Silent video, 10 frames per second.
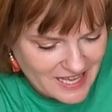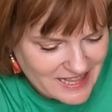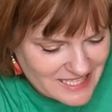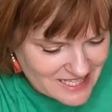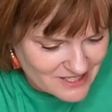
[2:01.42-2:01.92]

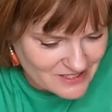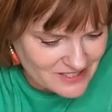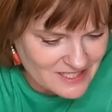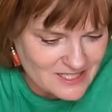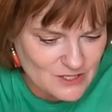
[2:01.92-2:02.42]
these little
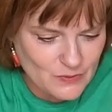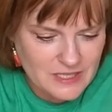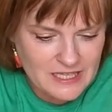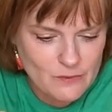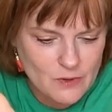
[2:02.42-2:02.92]

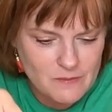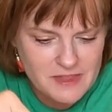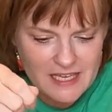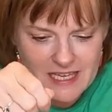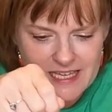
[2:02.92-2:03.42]
squiggly worm
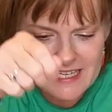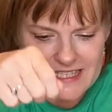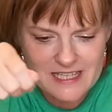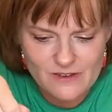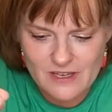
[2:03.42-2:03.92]
things
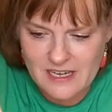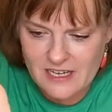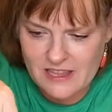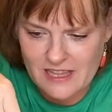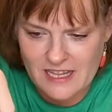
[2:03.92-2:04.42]
that
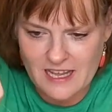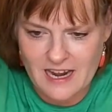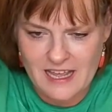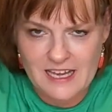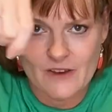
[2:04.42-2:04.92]

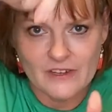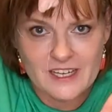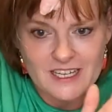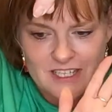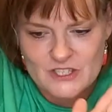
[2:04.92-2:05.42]
I can hold it
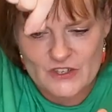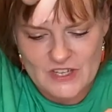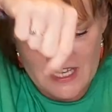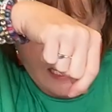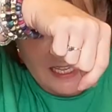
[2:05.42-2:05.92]
on a
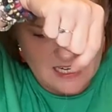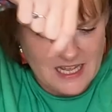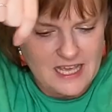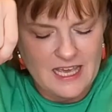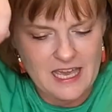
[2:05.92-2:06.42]
string and
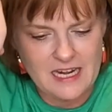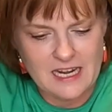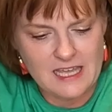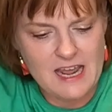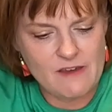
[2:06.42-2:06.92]
I
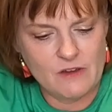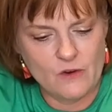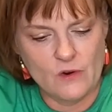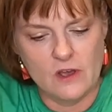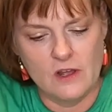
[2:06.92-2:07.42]
can have it
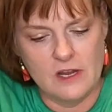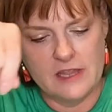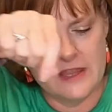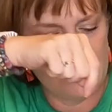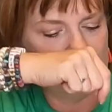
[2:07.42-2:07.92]
crawl
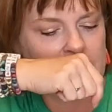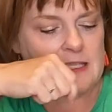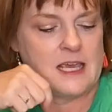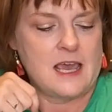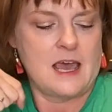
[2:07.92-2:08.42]
on
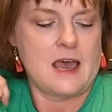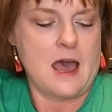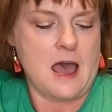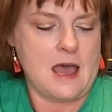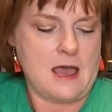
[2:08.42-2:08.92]
things.
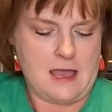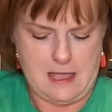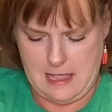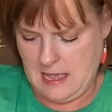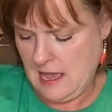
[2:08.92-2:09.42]

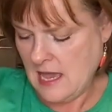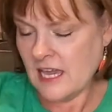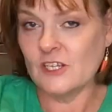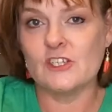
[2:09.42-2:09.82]
I